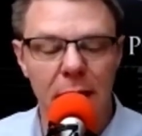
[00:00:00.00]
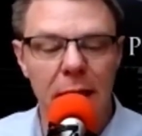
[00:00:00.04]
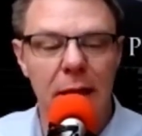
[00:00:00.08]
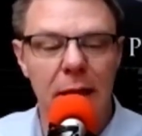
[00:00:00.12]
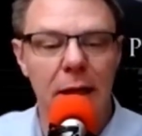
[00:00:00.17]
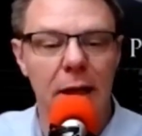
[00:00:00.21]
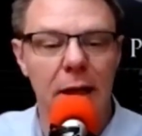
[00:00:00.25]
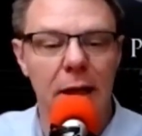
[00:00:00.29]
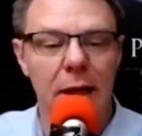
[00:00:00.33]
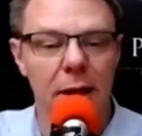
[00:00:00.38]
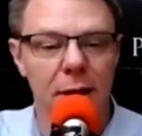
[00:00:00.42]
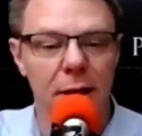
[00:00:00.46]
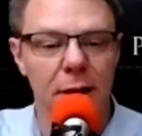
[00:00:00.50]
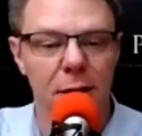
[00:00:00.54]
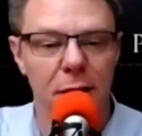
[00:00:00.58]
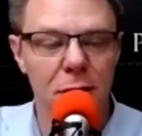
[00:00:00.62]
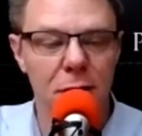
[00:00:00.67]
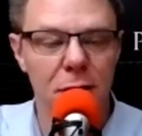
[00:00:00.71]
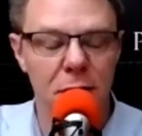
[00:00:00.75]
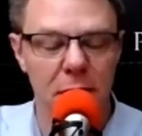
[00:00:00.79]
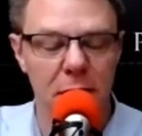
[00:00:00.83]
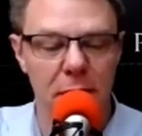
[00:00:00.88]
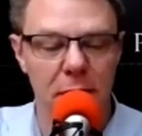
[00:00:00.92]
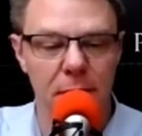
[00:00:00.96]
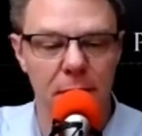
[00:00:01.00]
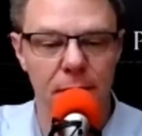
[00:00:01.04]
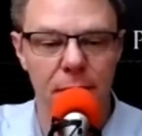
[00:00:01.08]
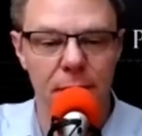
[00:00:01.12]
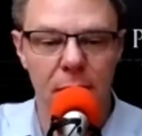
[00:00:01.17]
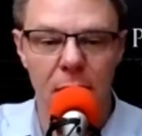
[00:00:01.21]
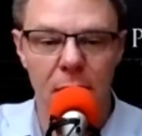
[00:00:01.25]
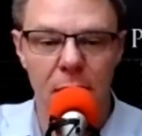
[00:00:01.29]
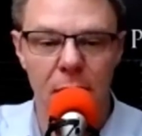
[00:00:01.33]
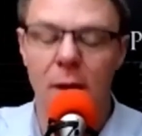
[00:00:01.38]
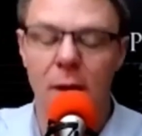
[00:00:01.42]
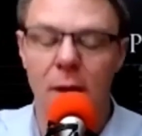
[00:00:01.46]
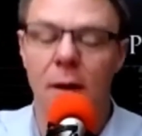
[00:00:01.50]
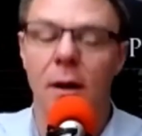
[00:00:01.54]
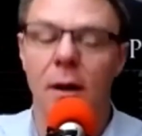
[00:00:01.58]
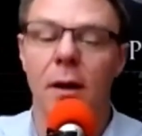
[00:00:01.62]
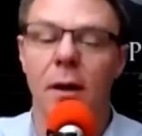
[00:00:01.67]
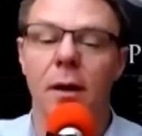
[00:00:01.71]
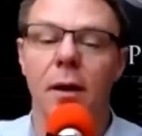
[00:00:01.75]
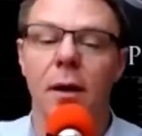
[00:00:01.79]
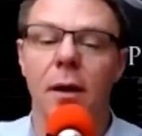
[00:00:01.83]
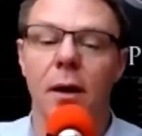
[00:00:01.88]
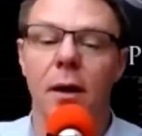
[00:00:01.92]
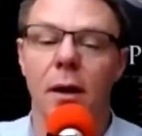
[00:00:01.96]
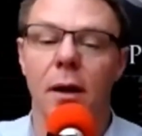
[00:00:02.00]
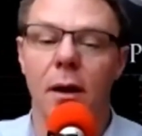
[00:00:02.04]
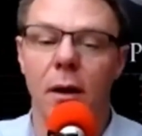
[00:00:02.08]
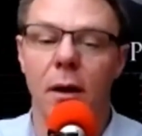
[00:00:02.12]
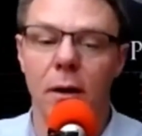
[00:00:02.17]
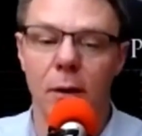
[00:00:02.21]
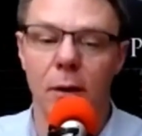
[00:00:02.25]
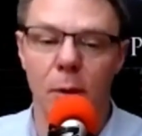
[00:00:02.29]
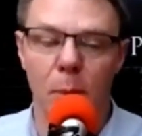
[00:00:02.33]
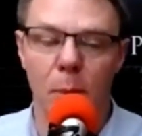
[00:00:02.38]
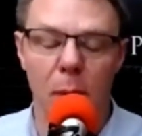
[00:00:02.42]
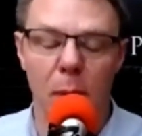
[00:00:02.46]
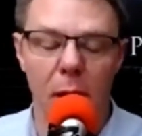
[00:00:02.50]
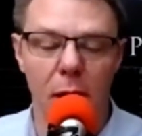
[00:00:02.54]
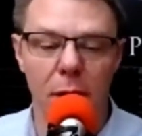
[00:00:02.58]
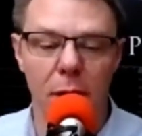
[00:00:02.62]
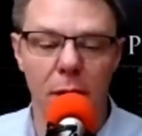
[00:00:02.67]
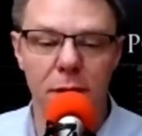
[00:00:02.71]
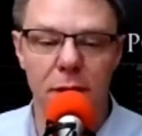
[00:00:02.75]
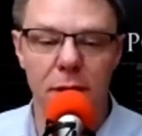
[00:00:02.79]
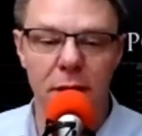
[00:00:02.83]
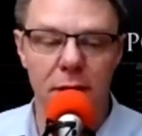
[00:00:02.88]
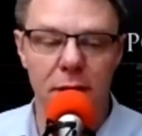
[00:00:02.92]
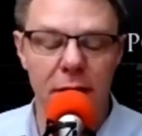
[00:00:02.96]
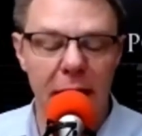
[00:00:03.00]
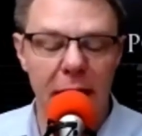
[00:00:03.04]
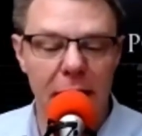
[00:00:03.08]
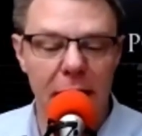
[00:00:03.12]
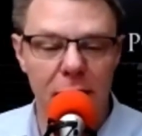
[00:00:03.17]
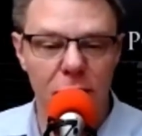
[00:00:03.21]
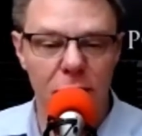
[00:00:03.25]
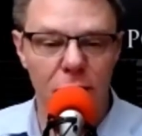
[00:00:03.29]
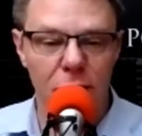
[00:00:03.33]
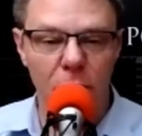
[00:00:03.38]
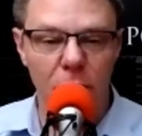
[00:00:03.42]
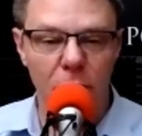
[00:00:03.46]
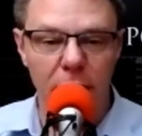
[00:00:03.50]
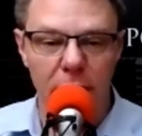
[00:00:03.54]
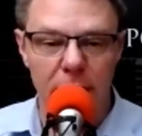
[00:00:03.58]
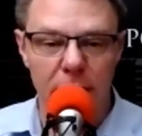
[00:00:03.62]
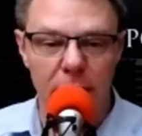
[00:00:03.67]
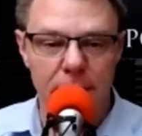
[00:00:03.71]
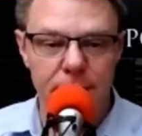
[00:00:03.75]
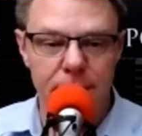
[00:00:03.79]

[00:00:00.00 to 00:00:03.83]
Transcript: In addition, your policy is tax free.